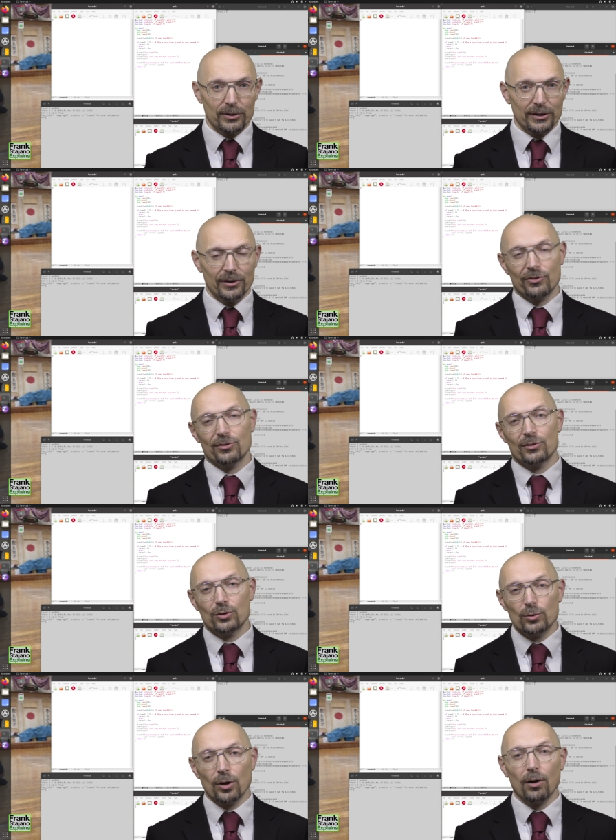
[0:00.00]
but it's
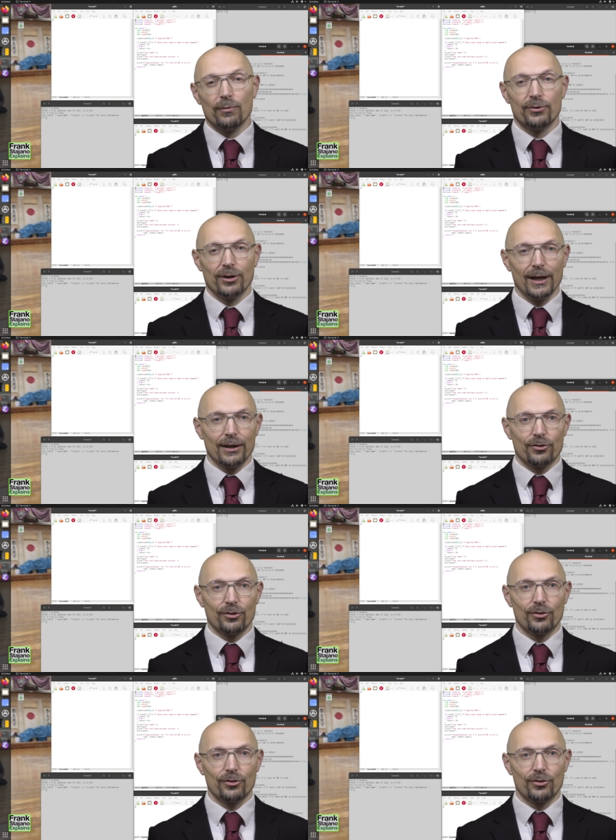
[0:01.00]
too long for a lecture,